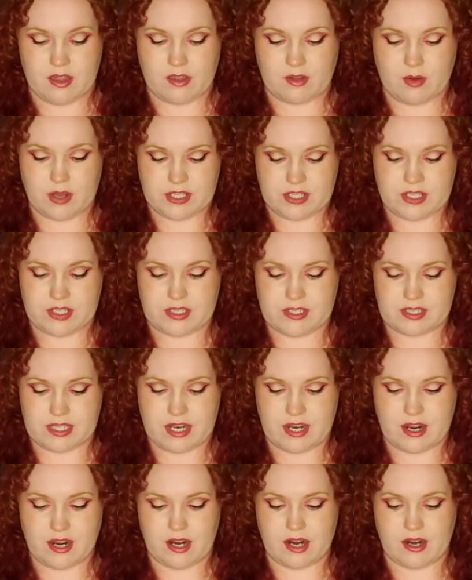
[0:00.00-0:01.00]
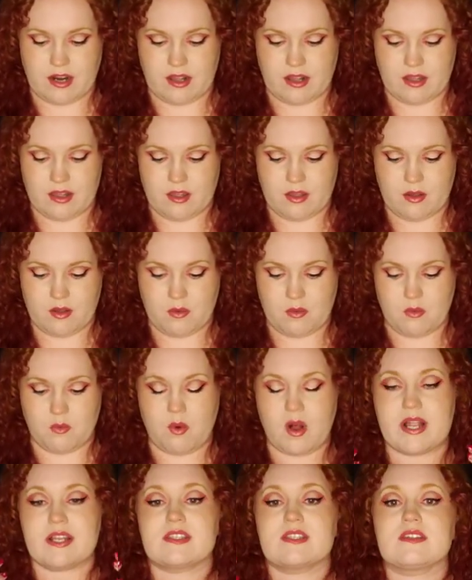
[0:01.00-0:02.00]
Questions that are,
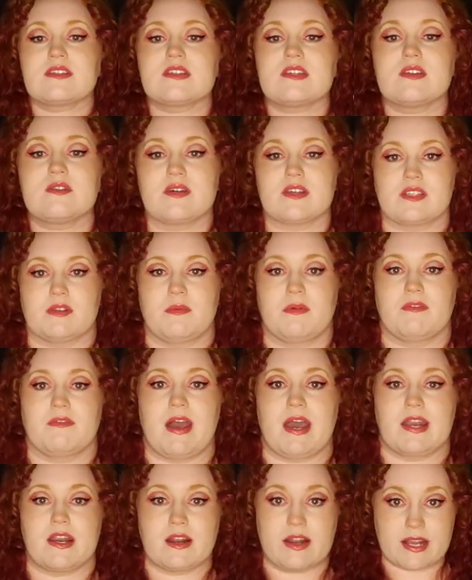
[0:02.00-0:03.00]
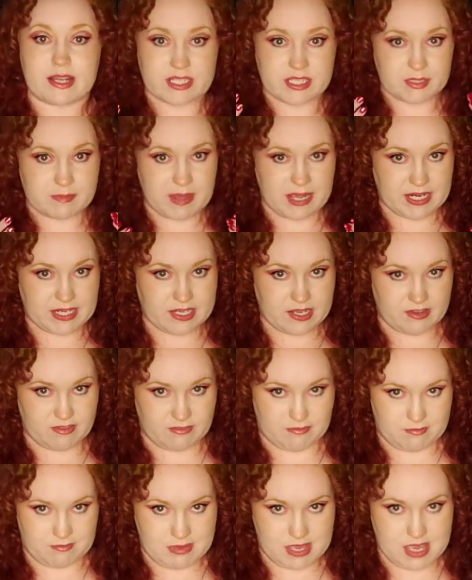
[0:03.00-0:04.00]
what do you as a provider expect
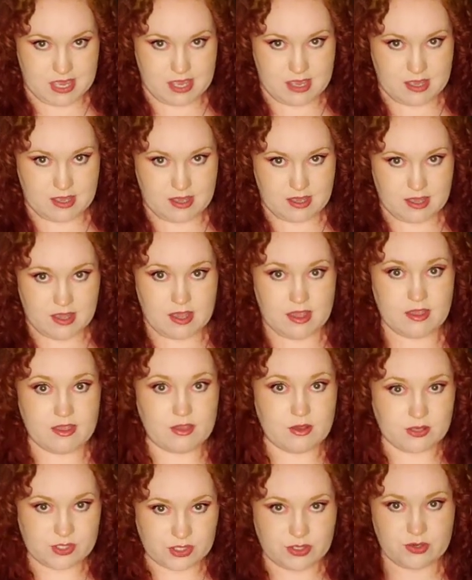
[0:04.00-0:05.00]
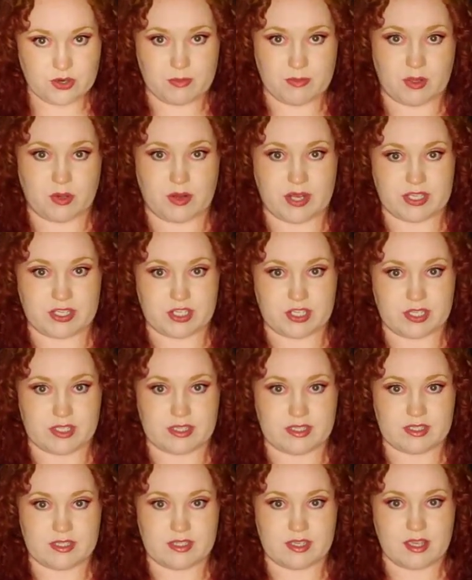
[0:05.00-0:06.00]
of me? Those are normal
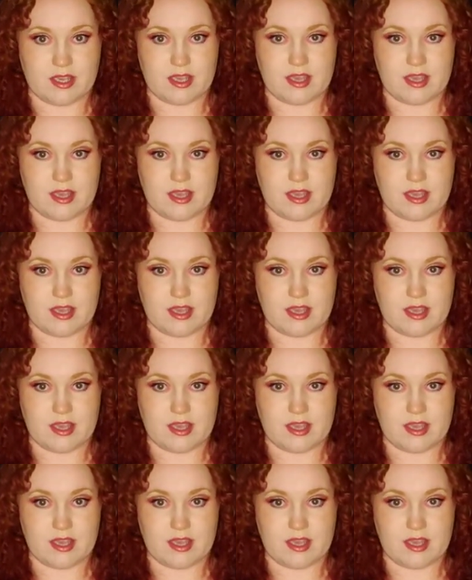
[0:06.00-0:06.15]
questions.